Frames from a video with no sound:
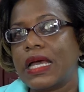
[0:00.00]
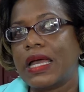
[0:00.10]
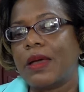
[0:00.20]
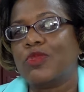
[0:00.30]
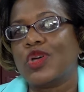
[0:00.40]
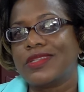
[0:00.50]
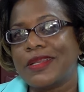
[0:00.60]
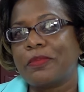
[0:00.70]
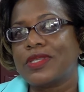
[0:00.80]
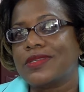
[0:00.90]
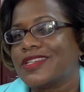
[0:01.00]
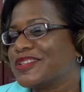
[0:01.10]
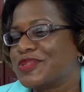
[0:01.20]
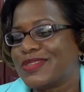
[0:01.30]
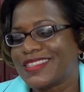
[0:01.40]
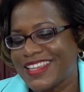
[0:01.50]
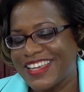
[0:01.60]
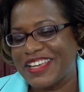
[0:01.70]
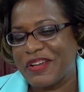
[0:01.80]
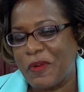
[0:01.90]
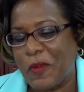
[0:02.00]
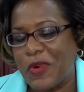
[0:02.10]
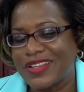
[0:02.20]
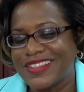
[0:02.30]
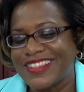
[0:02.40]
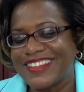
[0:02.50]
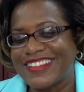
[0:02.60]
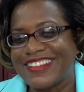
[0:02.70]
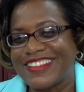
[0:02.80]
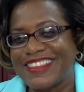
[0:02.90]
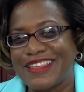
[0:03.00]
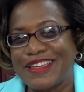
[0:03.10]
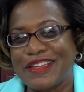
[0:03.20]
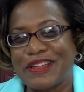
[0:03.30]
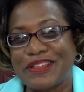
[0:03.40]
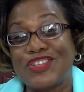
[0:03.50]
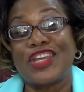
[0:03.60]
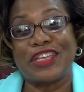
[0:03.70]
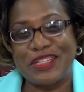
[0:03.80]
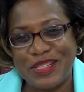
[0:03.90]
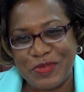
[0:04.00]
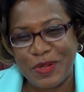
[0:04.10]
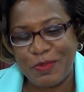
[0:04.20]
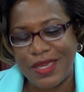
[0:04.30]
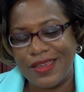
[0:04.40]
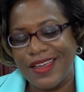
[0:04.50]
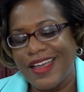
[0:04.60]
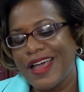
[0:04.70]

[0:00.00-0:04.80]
I'm not in a position to say what the changes will be,